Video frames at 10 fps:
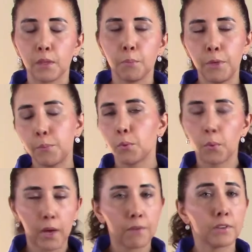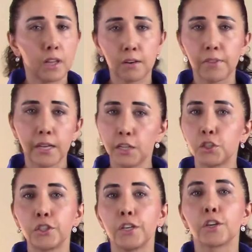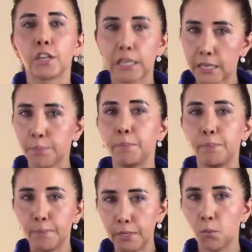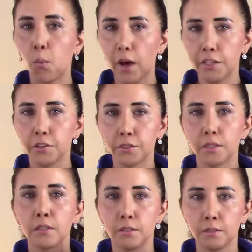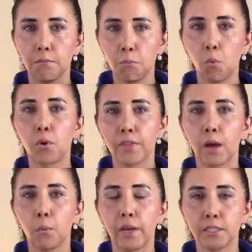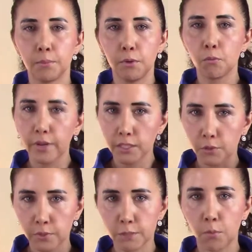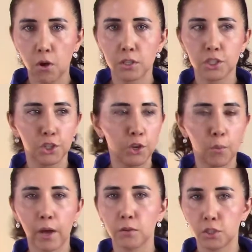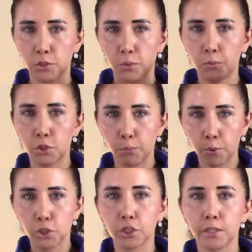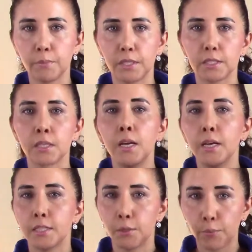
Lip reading: people who have a lot of that energy are going to be wired more that way, to be ready to respond, to go out, to push limits, to